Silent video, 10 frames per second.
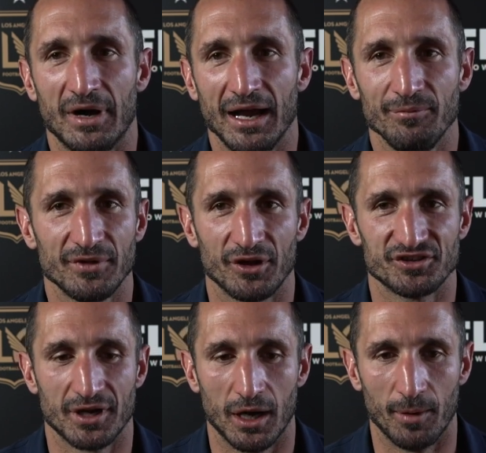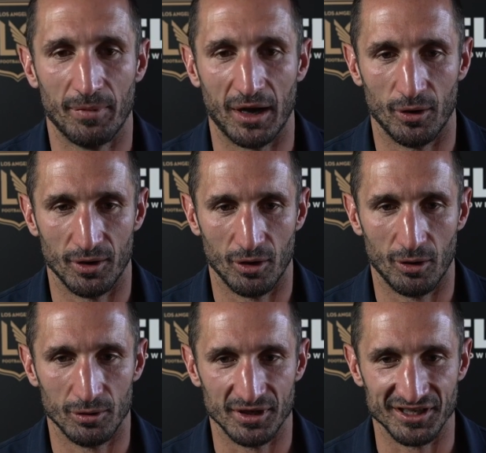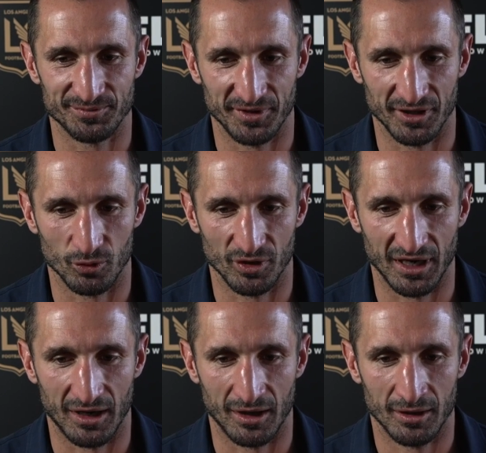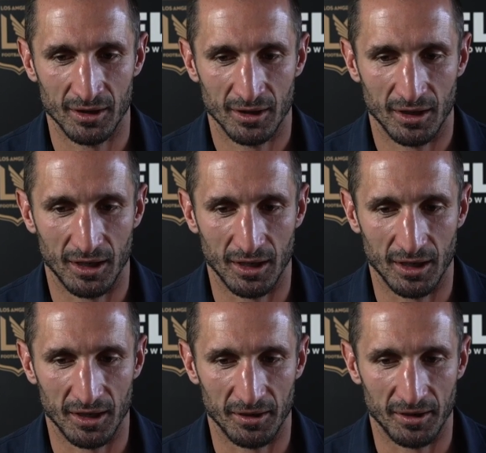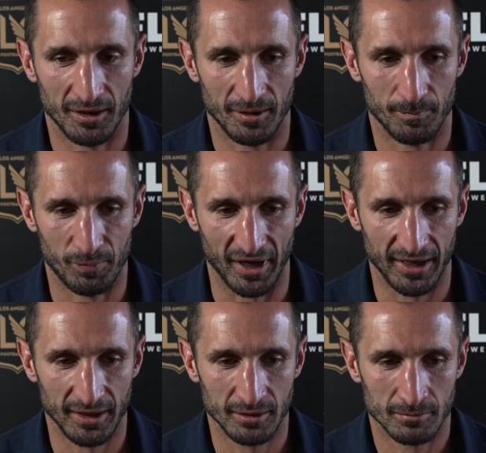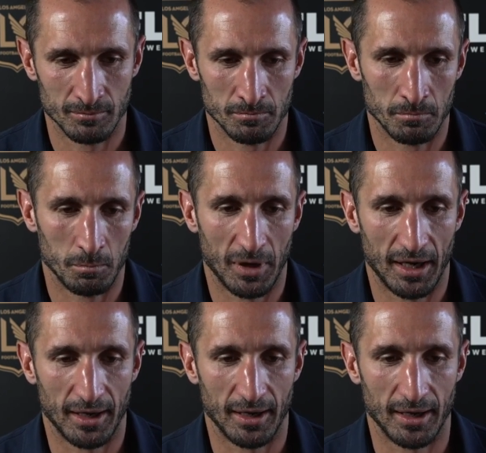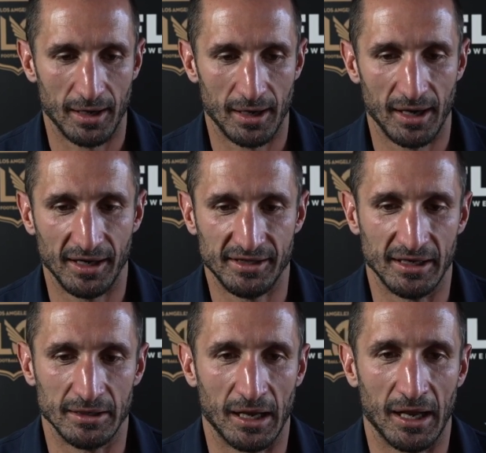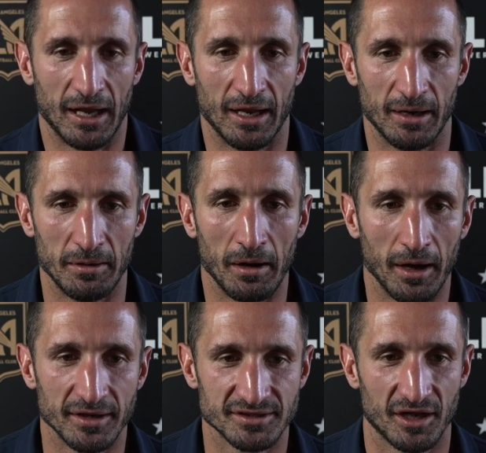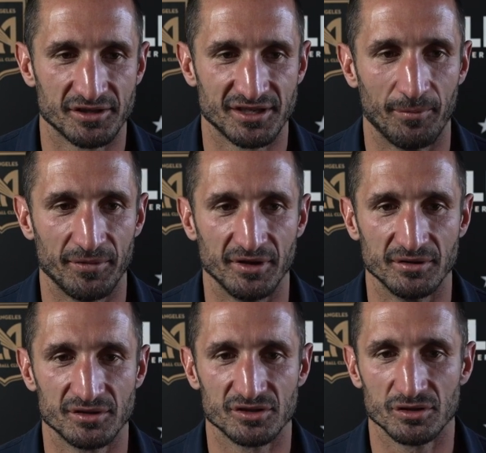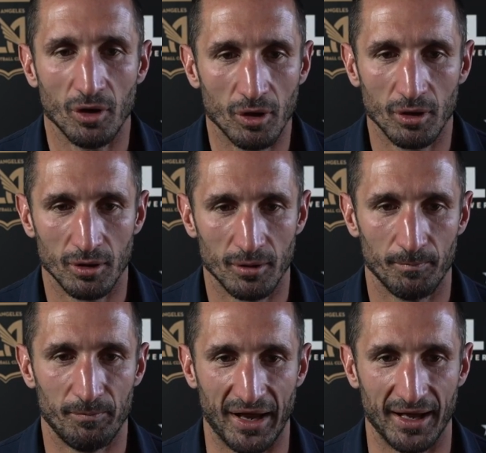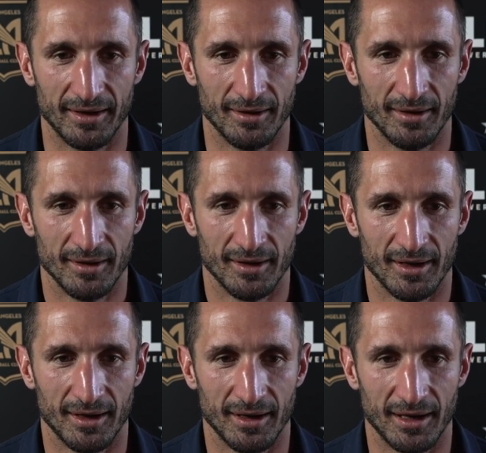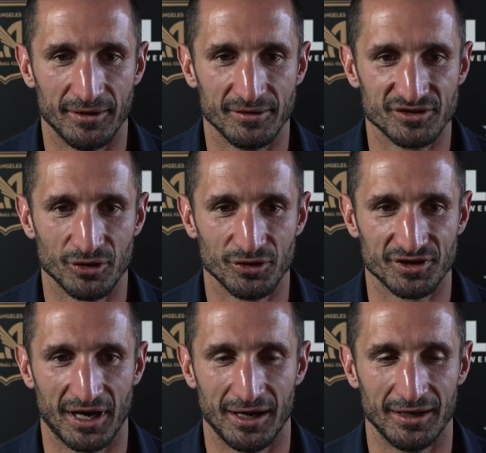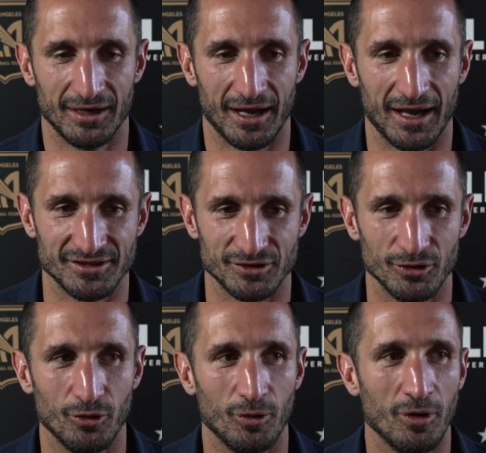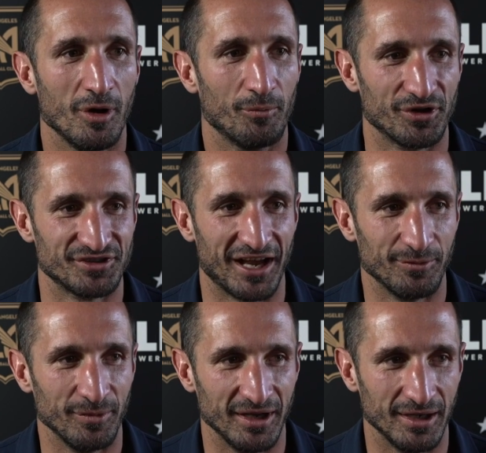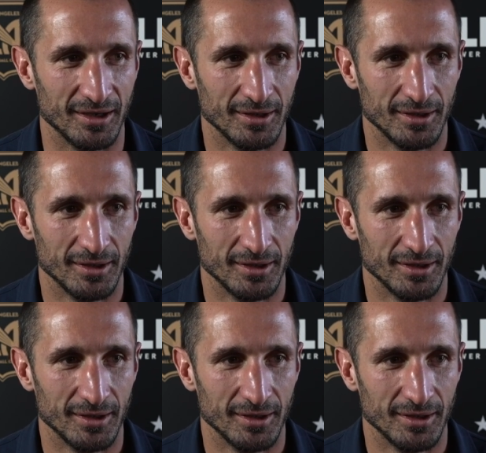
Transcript: I'm not scared about all this period without playing. I think that it's not something so bad and so scared as you present me